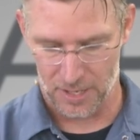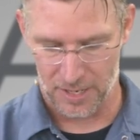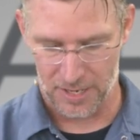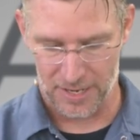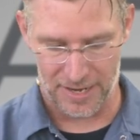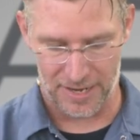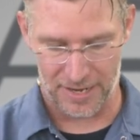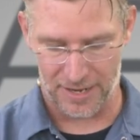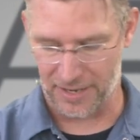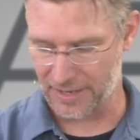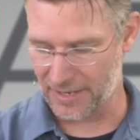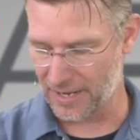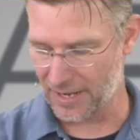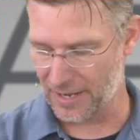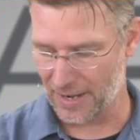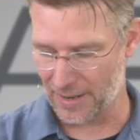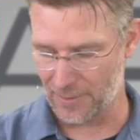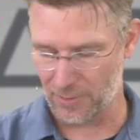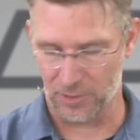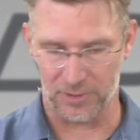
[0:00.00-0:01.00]
And
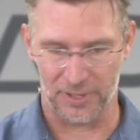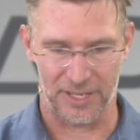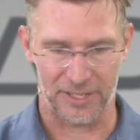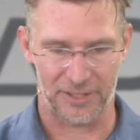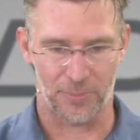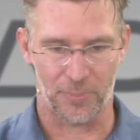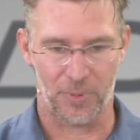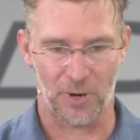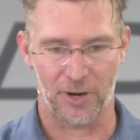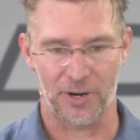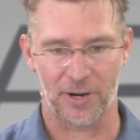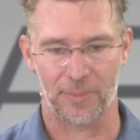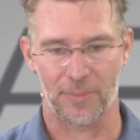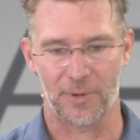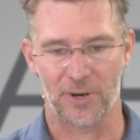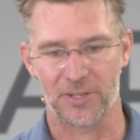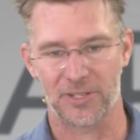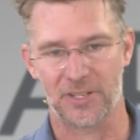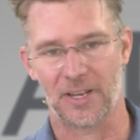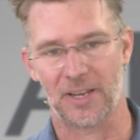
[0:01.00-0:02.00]
again, I will link the part
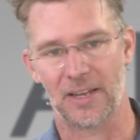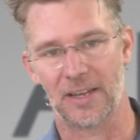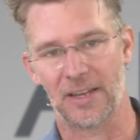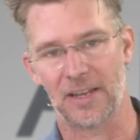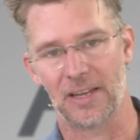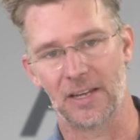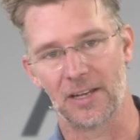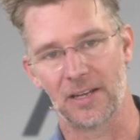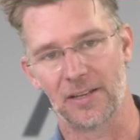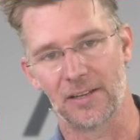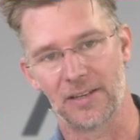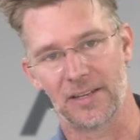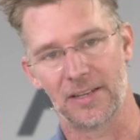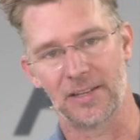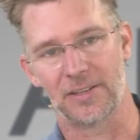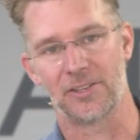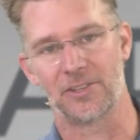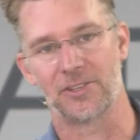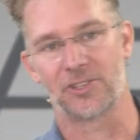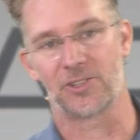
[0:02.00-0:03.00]
numbers
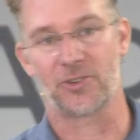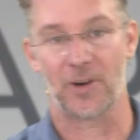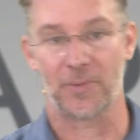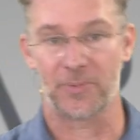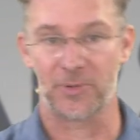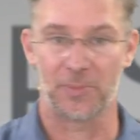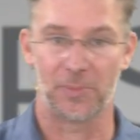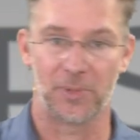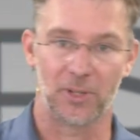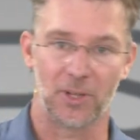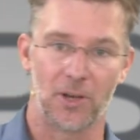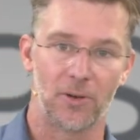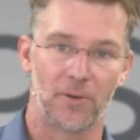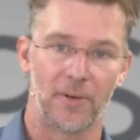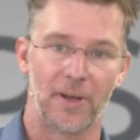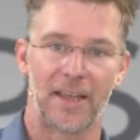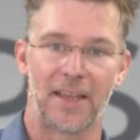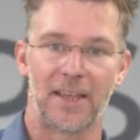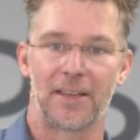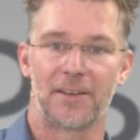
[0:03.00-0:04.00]
in the description below
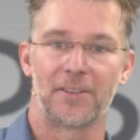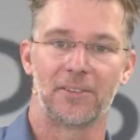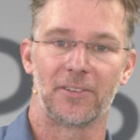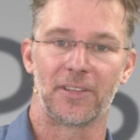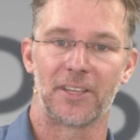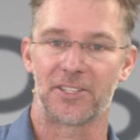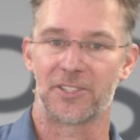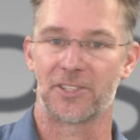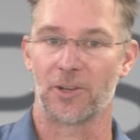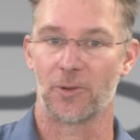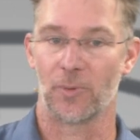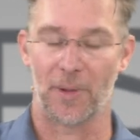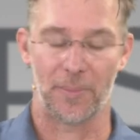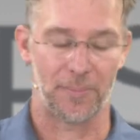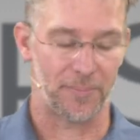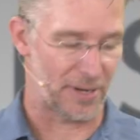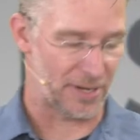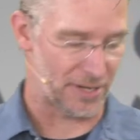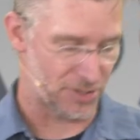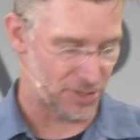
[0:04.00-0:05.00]
and the links to the
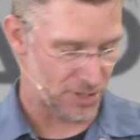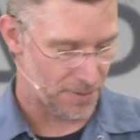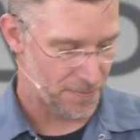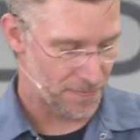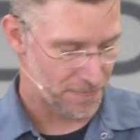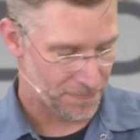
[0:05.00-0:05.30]
web page.